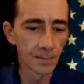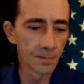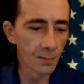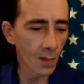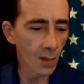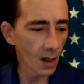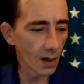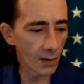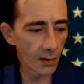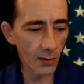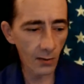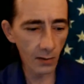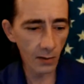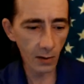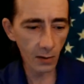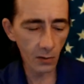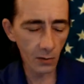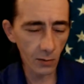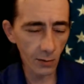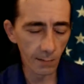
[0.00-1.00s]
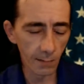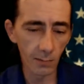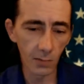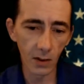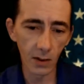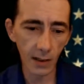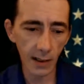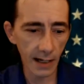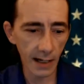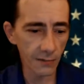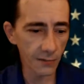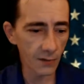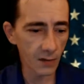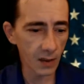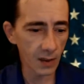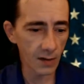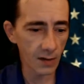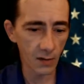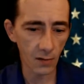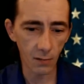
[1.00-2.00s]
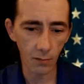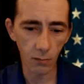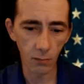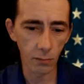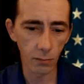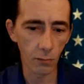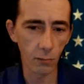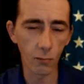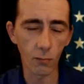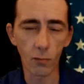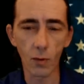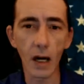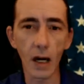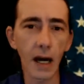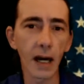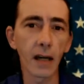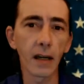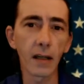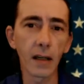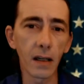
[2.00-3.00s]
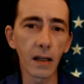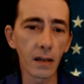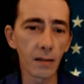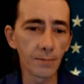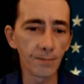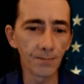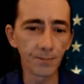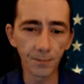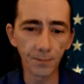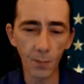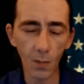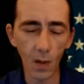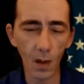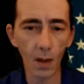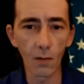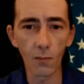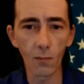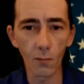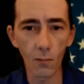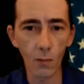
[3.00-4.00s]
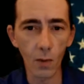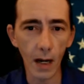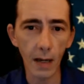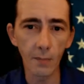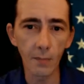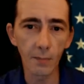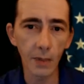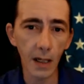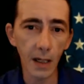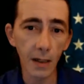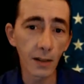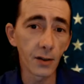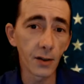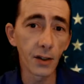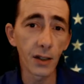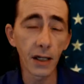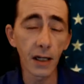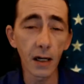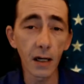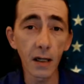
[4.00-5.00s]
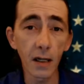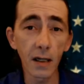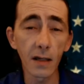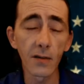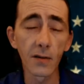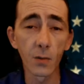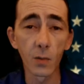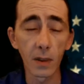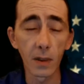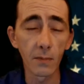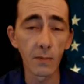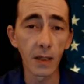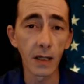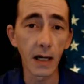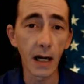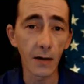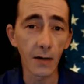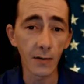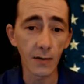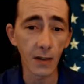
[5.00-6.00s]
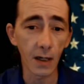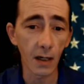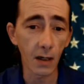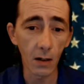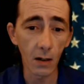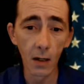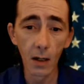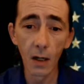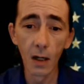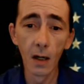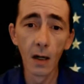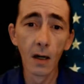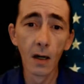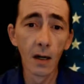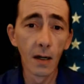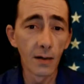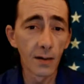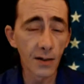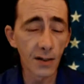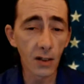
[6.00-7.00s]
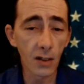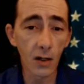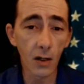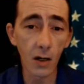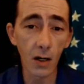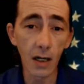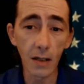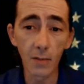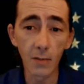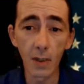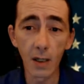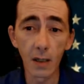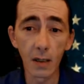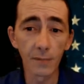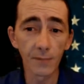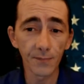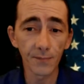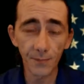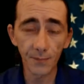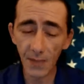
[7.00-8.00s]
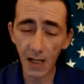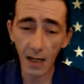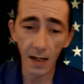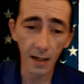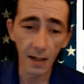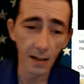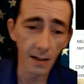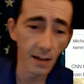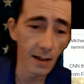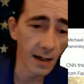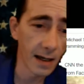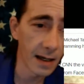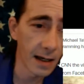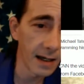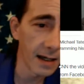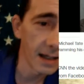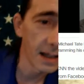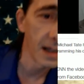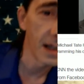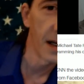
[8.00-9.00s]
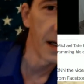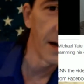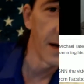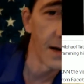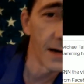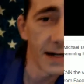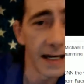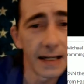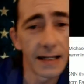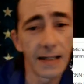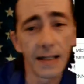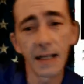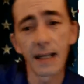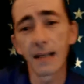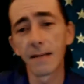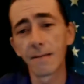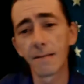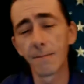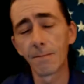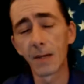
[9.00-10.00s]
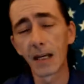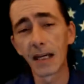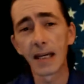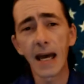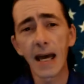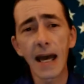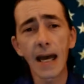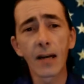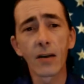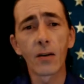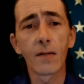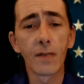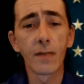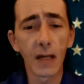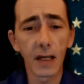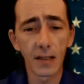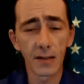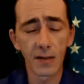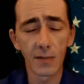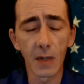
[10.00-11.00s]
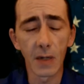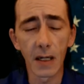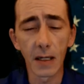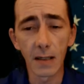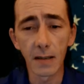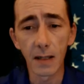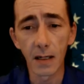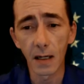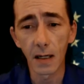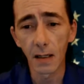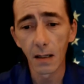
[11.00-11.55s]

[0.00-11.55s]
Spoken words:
Your little leftist rioting rampage kiddies would be out there screaming, and it aggravates me that,